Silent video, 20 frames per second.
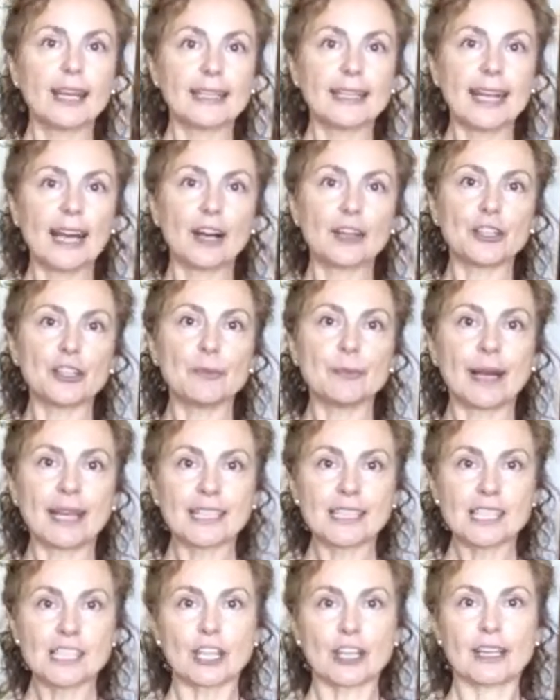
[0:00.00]
Now you
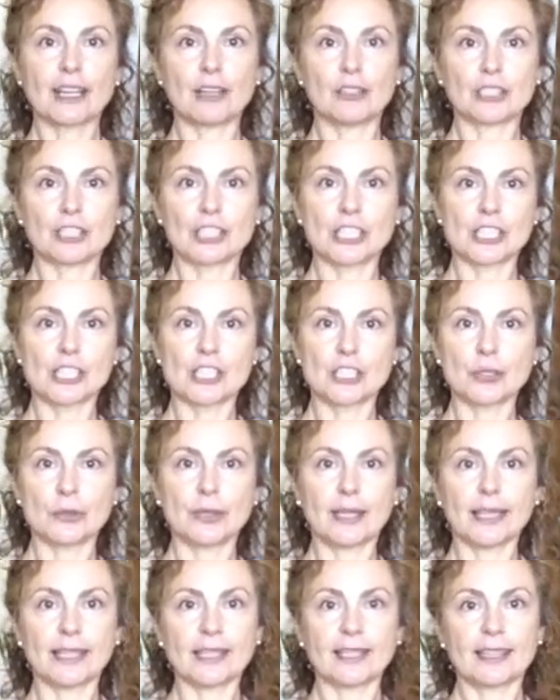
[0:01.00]
might start out just
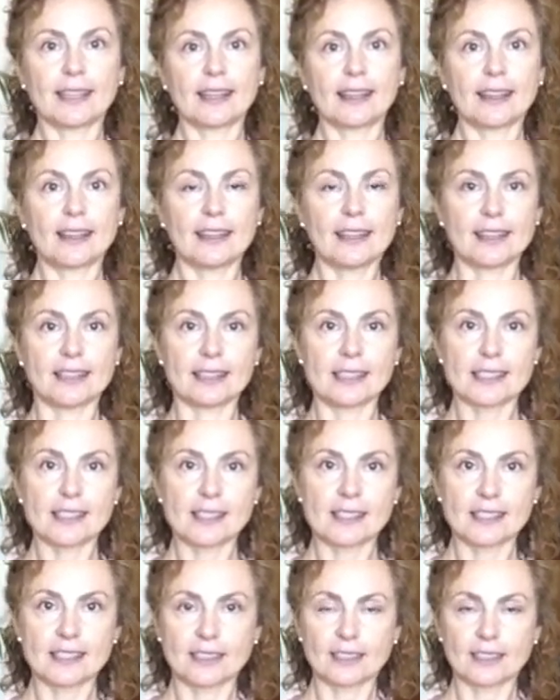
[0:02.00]
doing
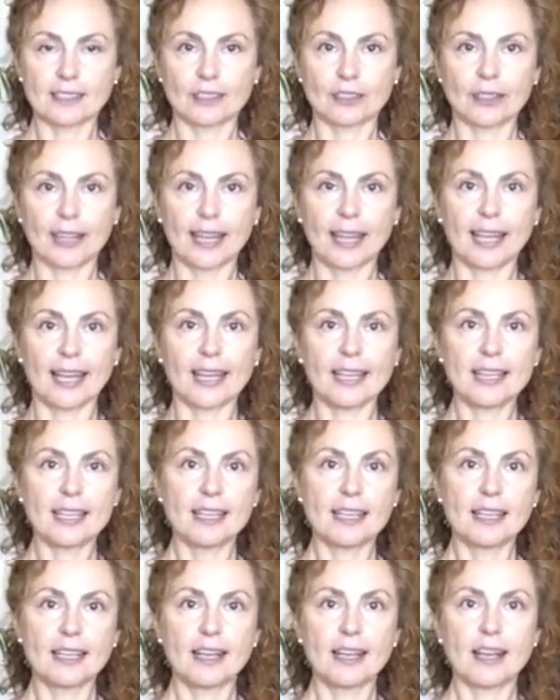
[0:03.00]
this, okay?
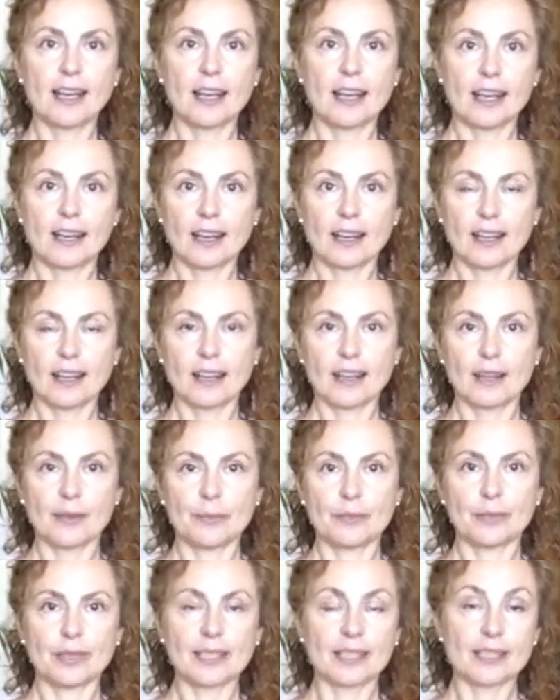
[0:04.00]

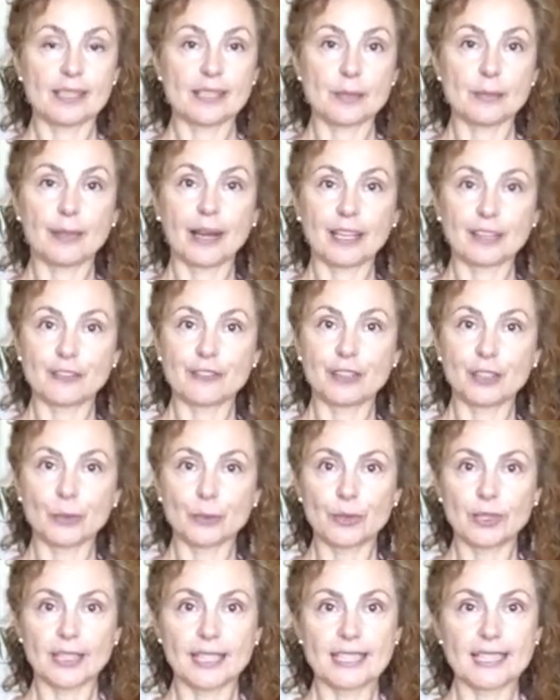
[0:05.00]
Because it might feel
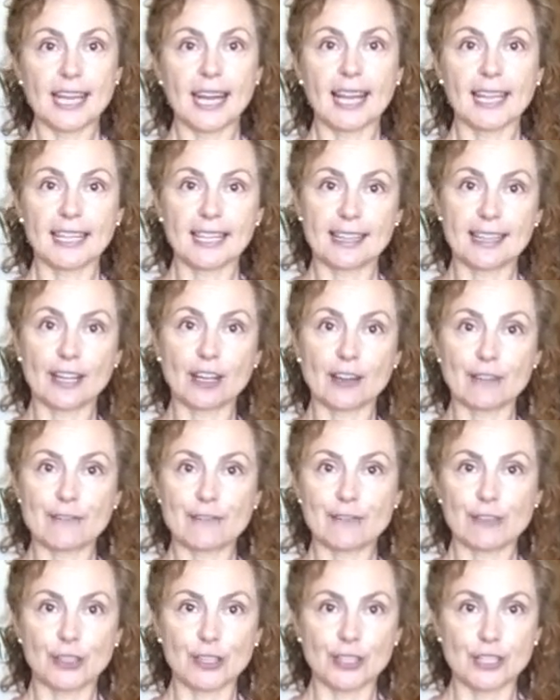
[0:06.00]
really tight in there at
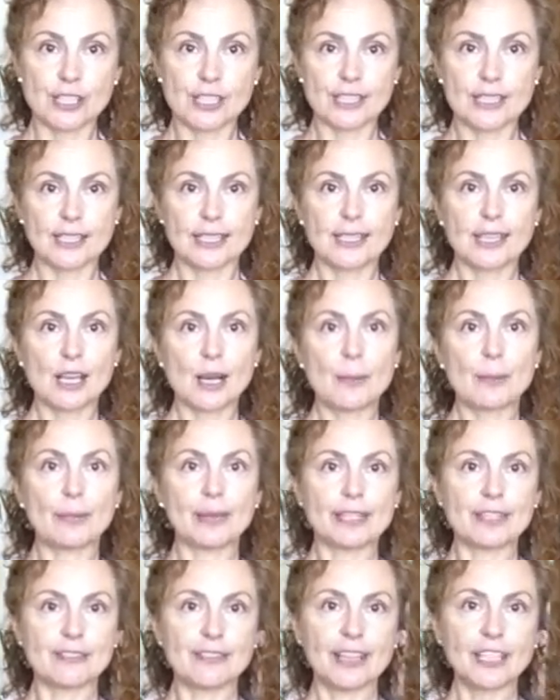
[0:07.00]
first.
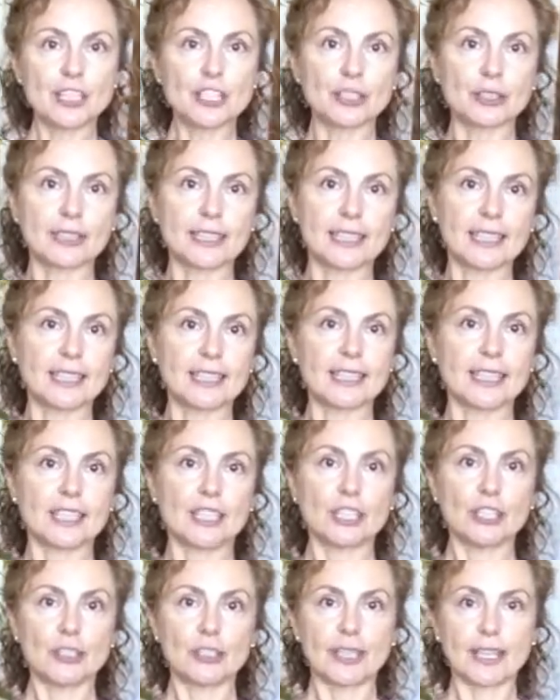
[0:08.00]
But eventually
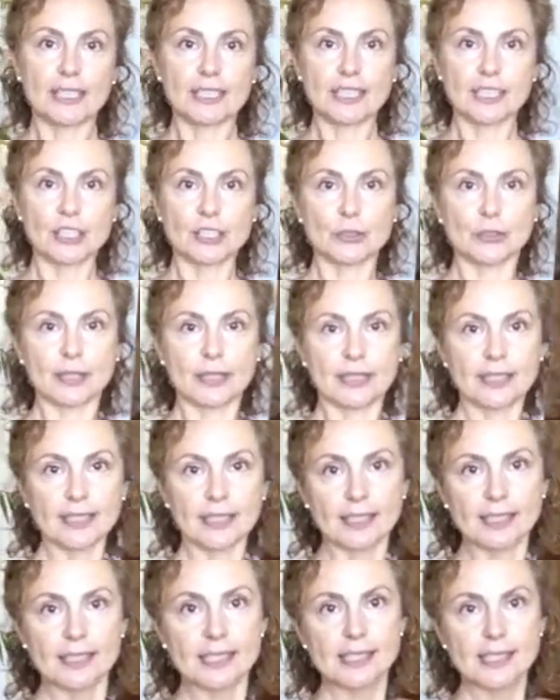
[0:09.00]
you get to doing
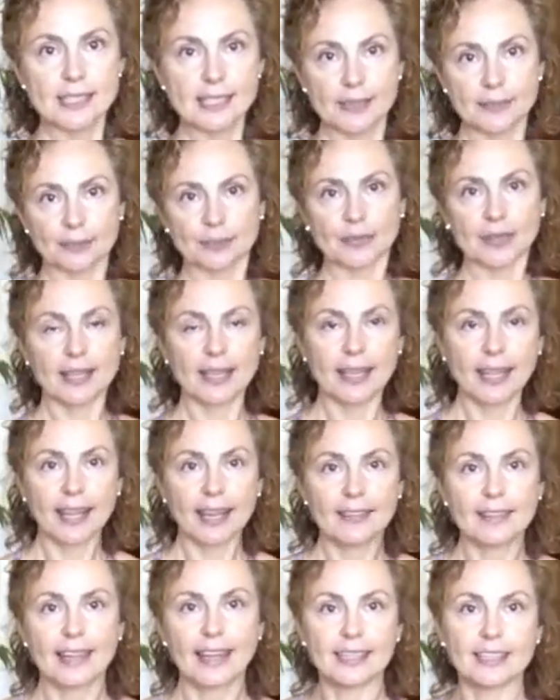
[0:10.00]
this,
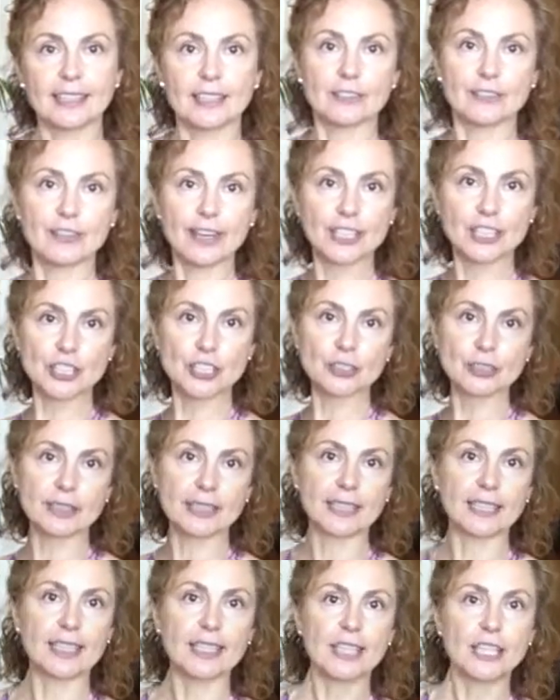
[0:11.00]
and then
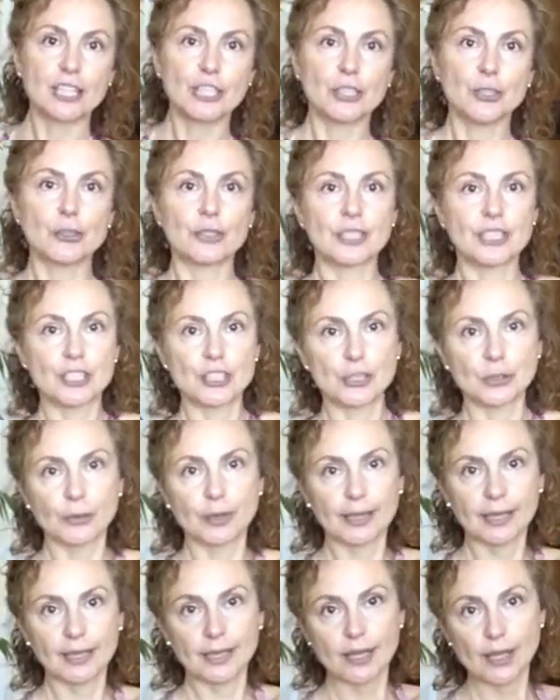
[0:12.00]
eventually you can
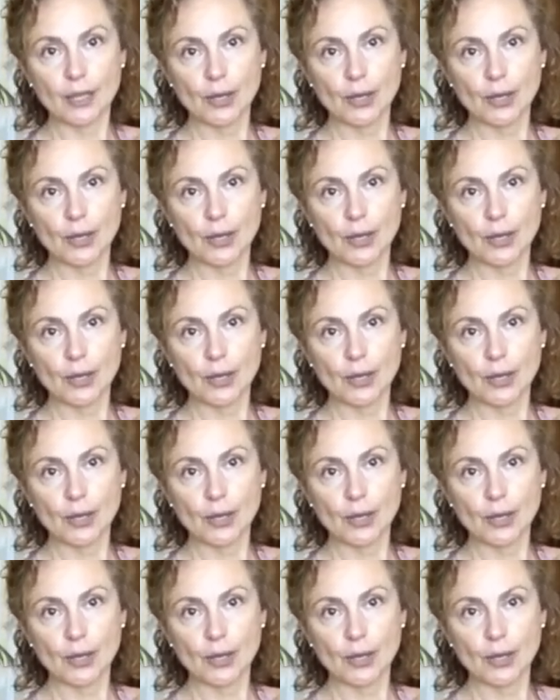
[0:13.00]
do it